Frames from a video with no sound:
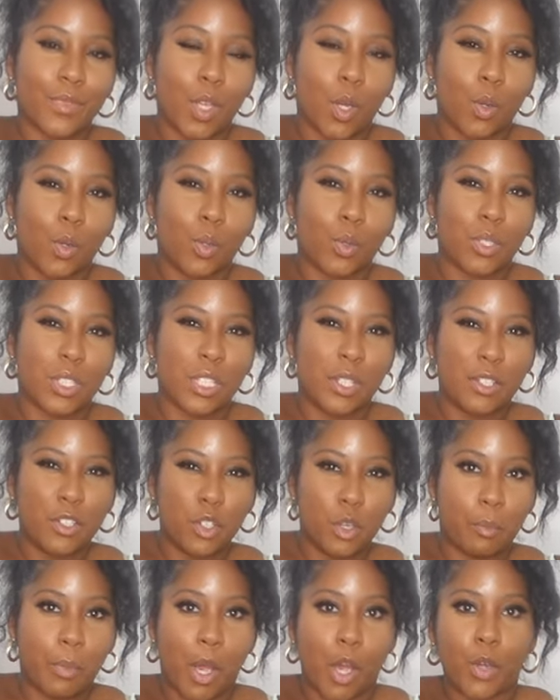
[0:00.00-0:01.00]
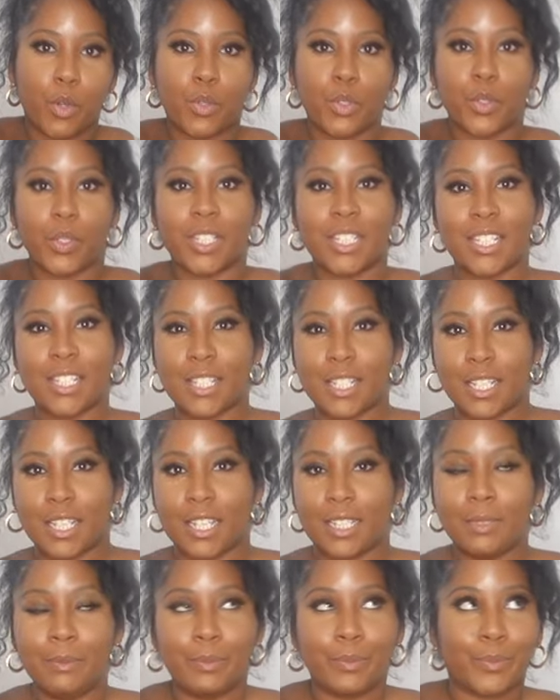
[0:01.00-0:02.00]
Oh, so you can do a pose, you can see
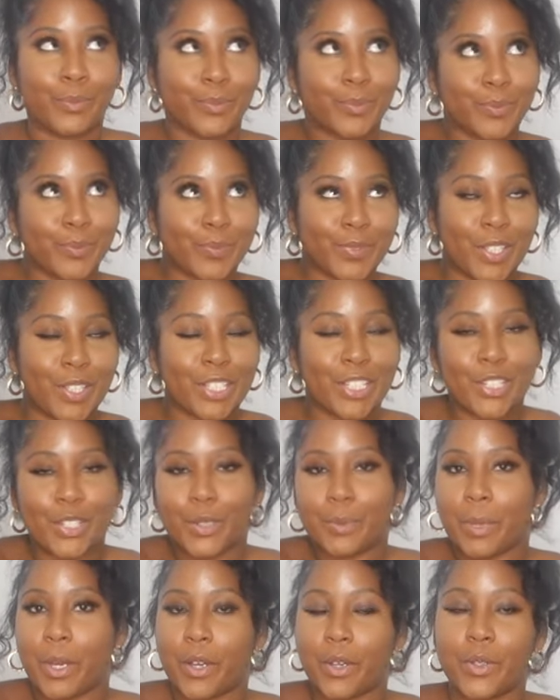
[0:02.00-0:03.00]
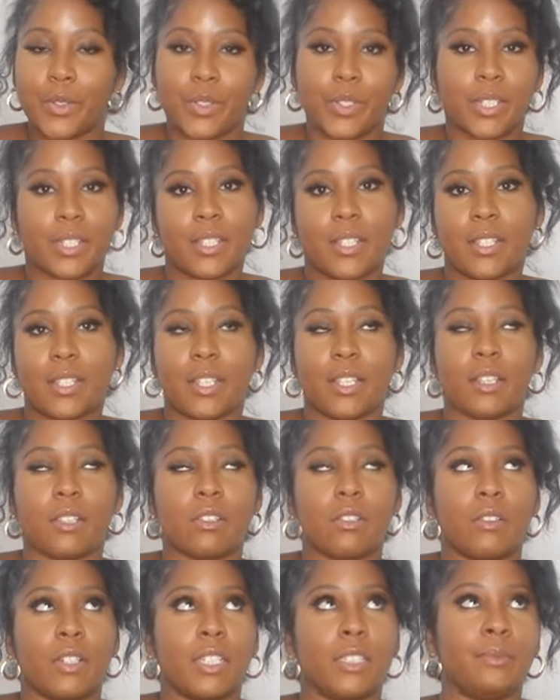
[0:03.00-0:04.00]
it. If you do a pose, you can see it.
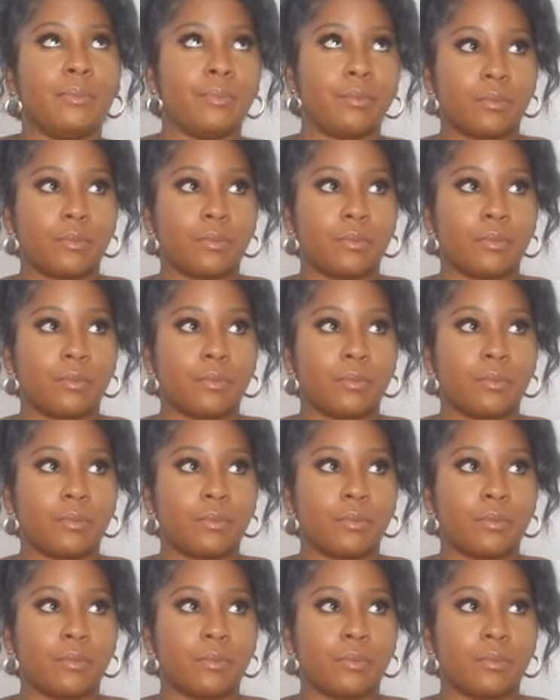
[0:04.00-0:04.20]
Sorry.